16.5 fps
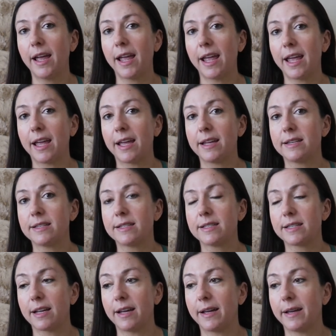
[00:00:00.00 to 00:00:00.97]

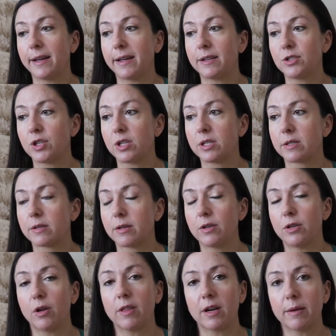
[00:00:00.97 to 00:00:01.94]
and uh, just
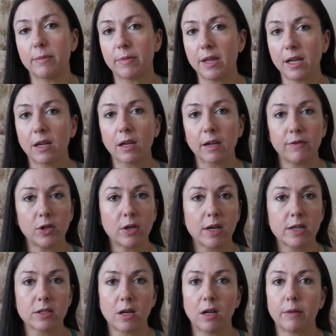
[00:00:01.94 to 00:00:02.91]
know that I'm thinking of you
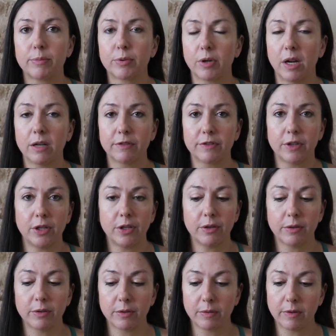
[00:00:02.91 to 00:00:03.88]
guys all, praying for
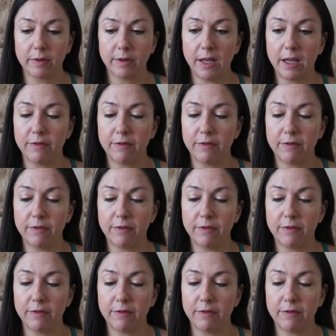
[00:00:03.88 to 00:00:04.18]
you.